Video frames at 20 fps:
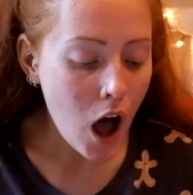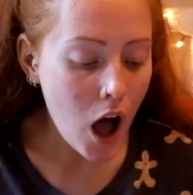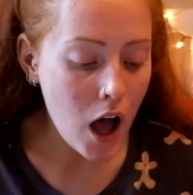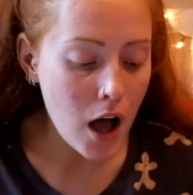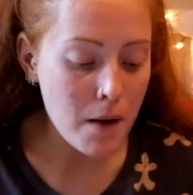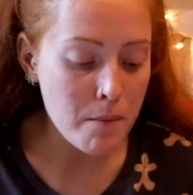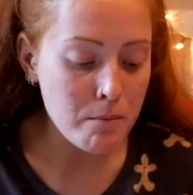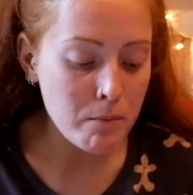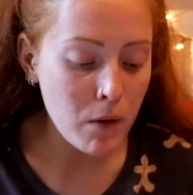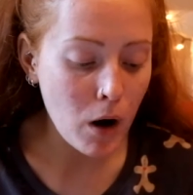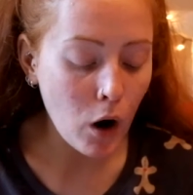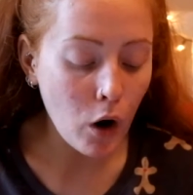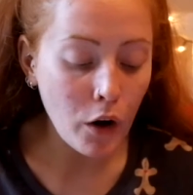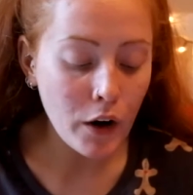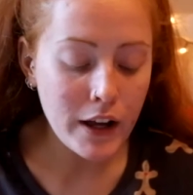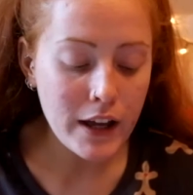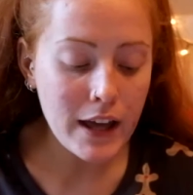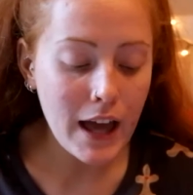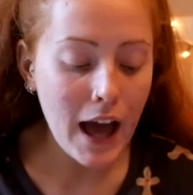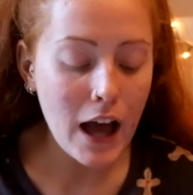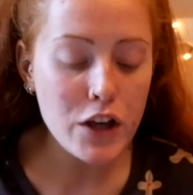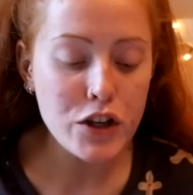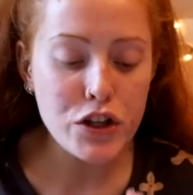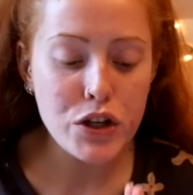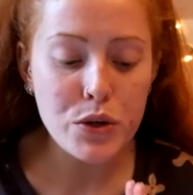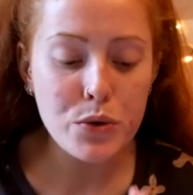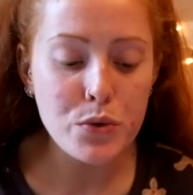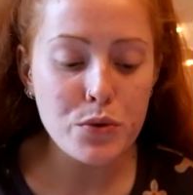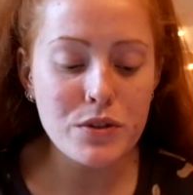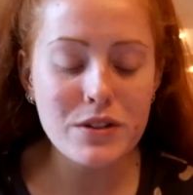I
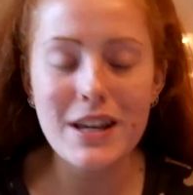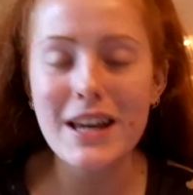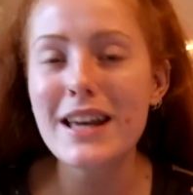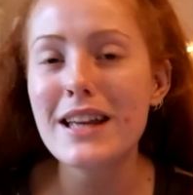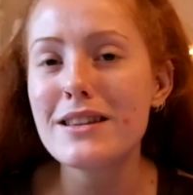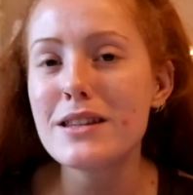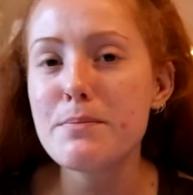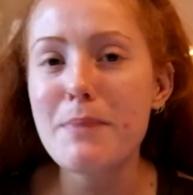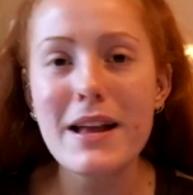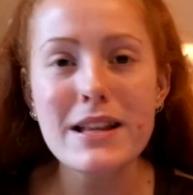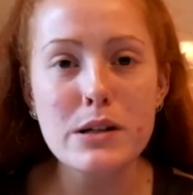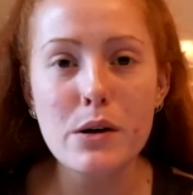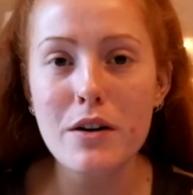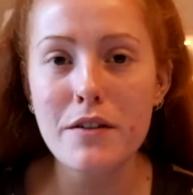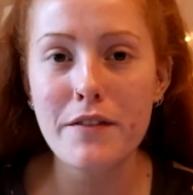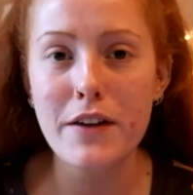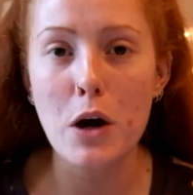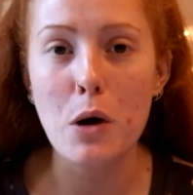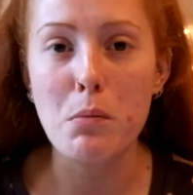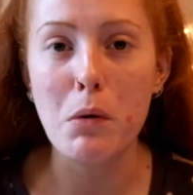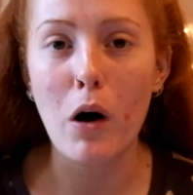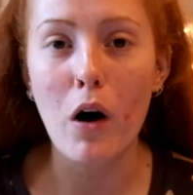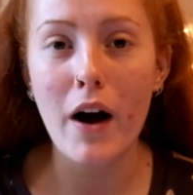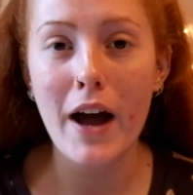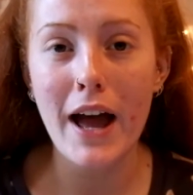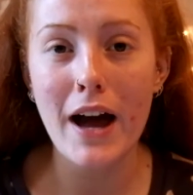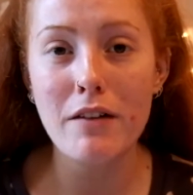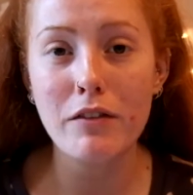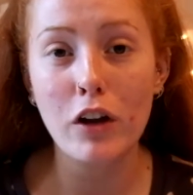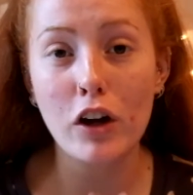use, it depends how I feel, but I
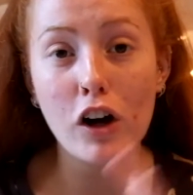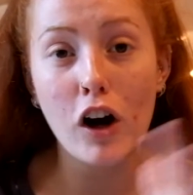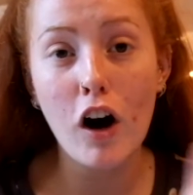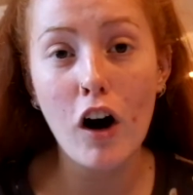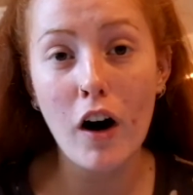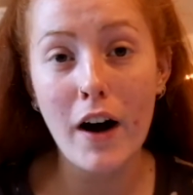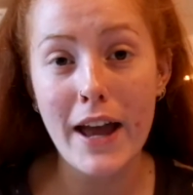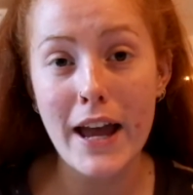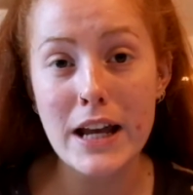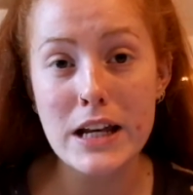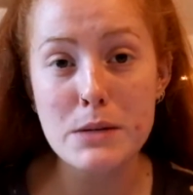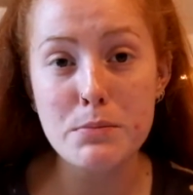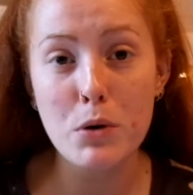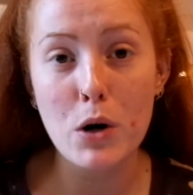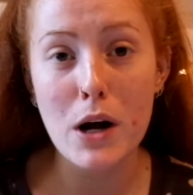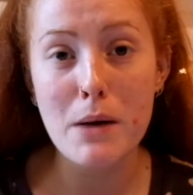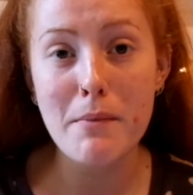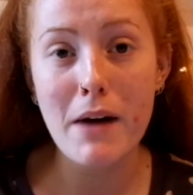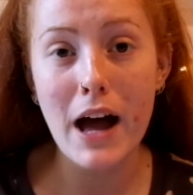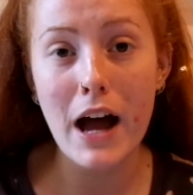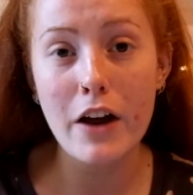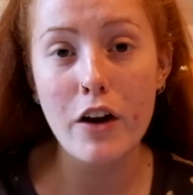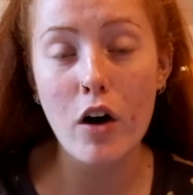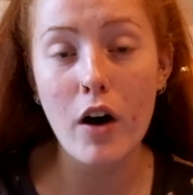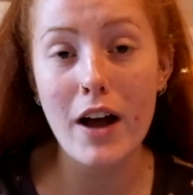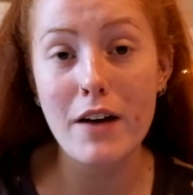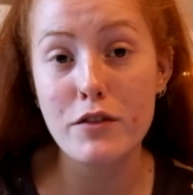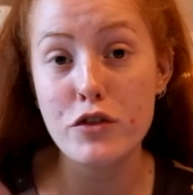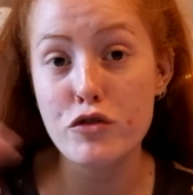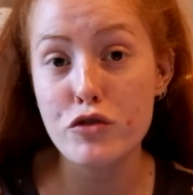have like a high-end primer and
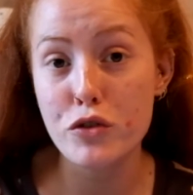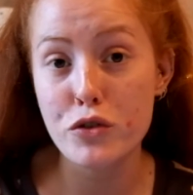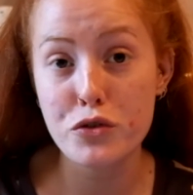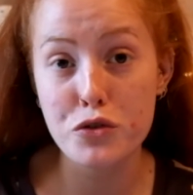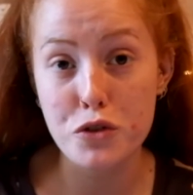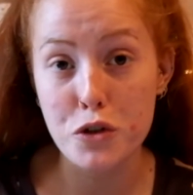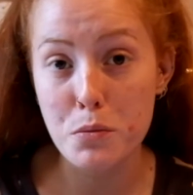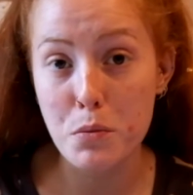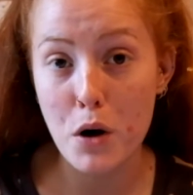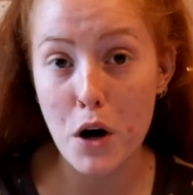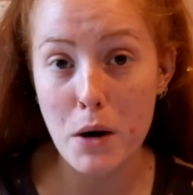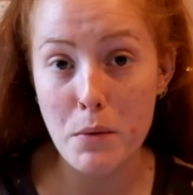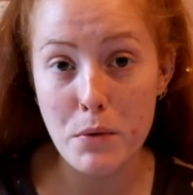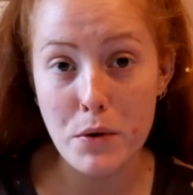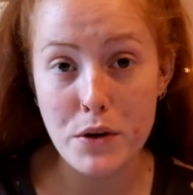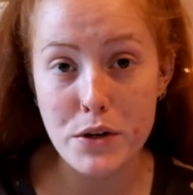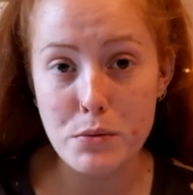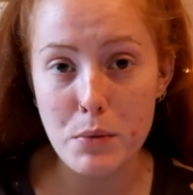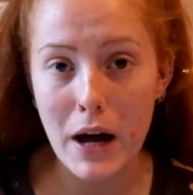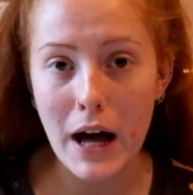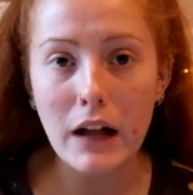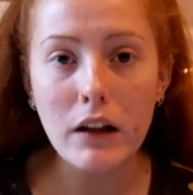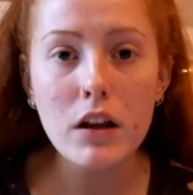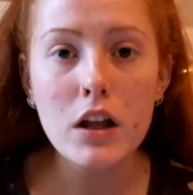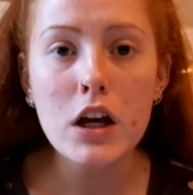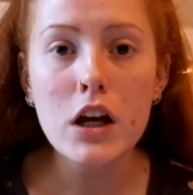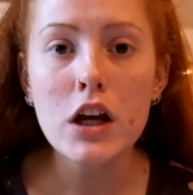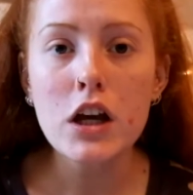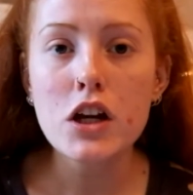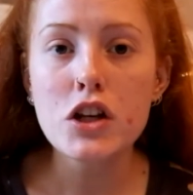I have a drugstore primer as well,
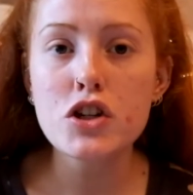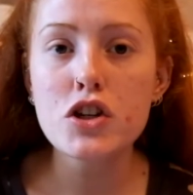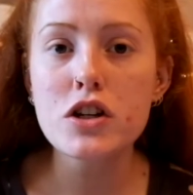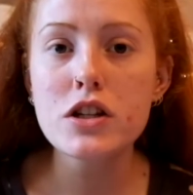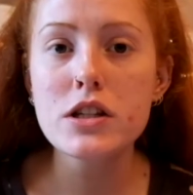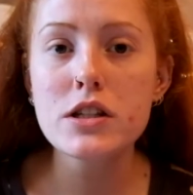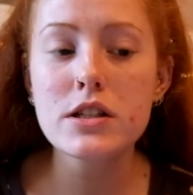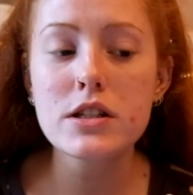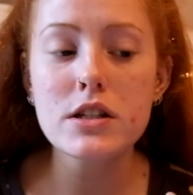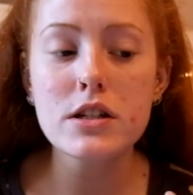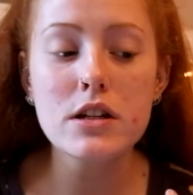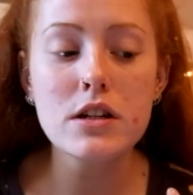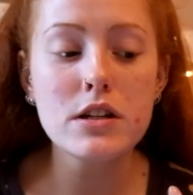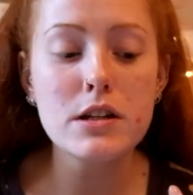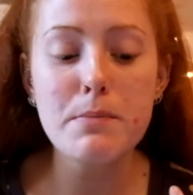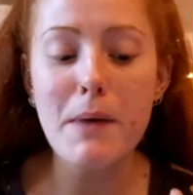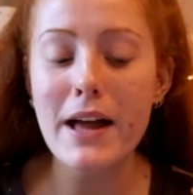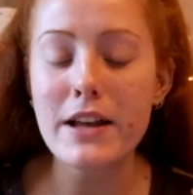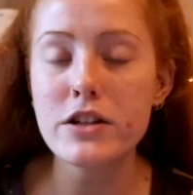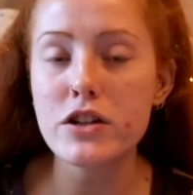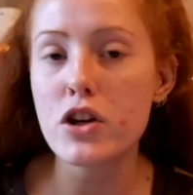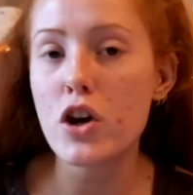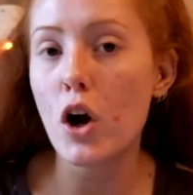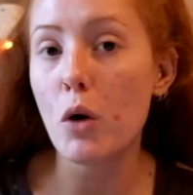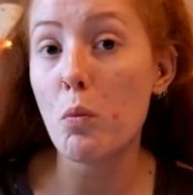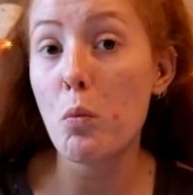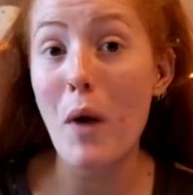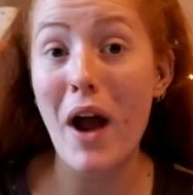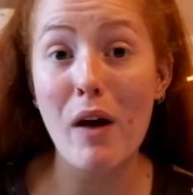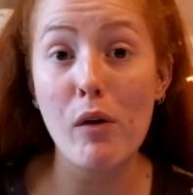just dependent
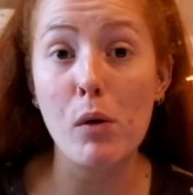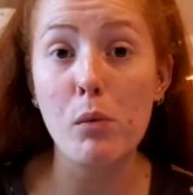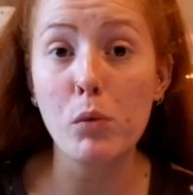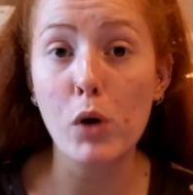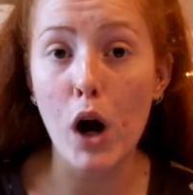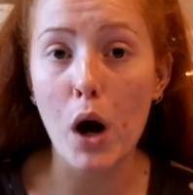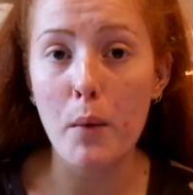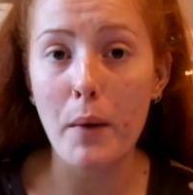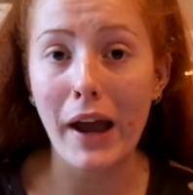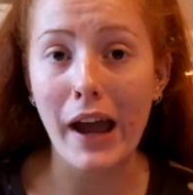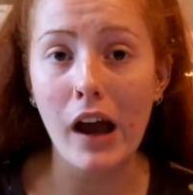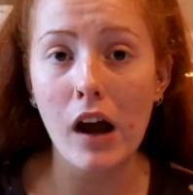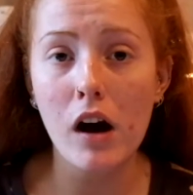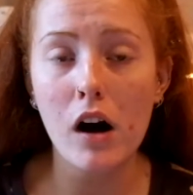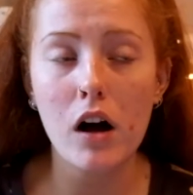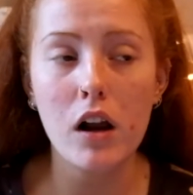on where I'm going.